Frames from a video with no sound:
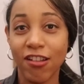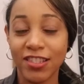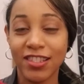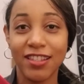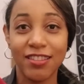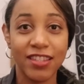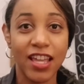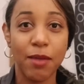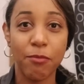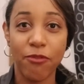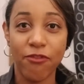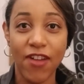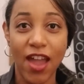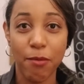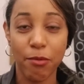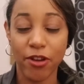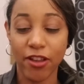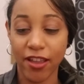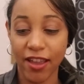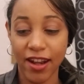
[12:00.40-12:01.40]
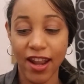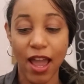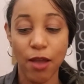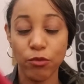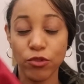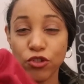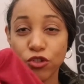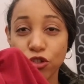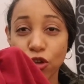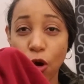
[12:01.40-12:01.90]
this type of fabric again, I
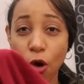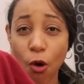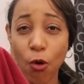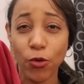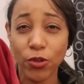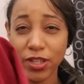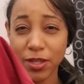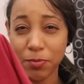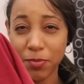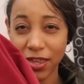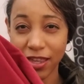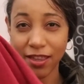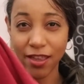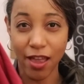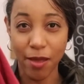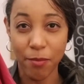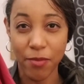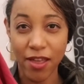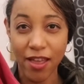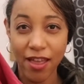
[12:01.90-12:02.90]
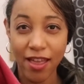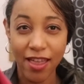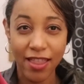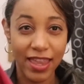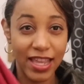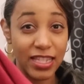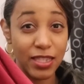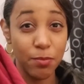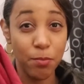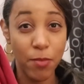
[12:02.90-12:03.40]
would totally pick up
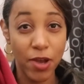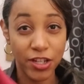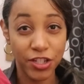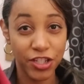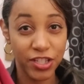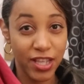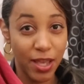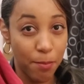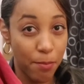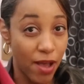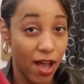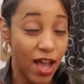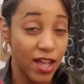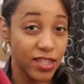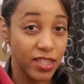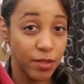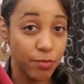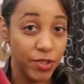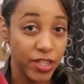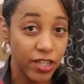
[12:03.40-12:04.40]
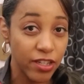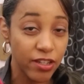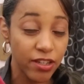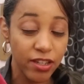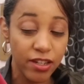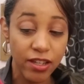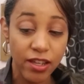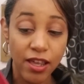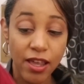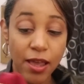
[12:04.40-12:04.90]
as much as I possibly
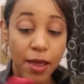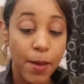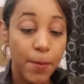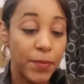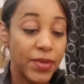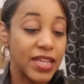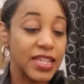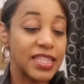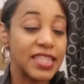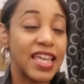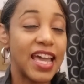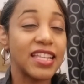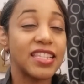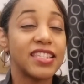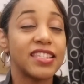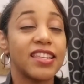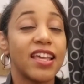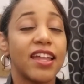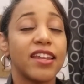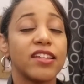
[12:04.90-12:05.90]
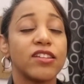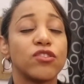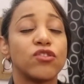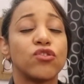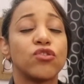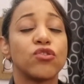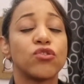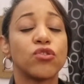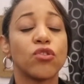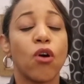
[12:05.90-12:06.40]
could, because that set is
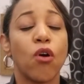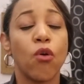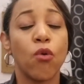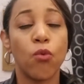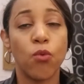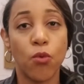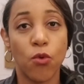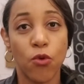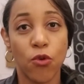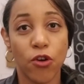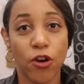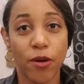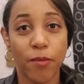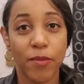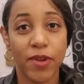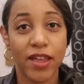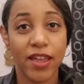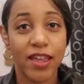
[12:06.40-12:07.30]
so warm.